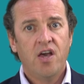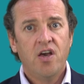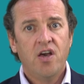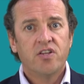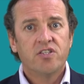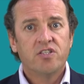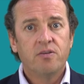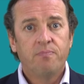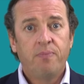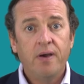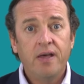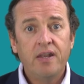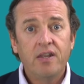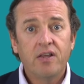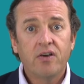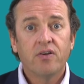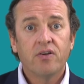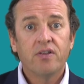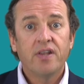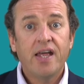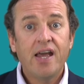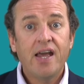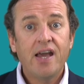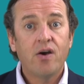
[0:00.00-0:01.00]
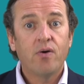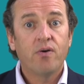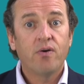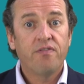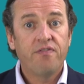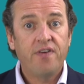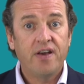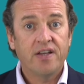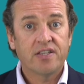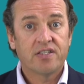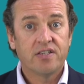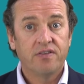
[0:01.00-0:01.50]
Depending on how
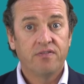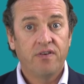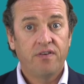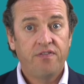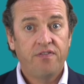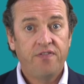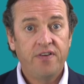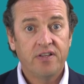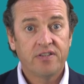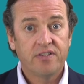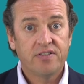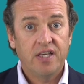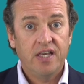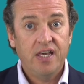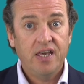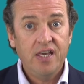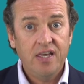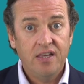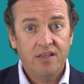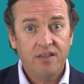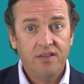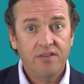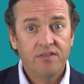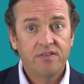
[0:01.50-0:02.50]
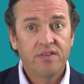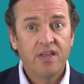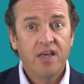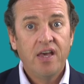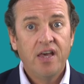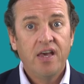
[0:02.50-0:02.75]
effective a filter is,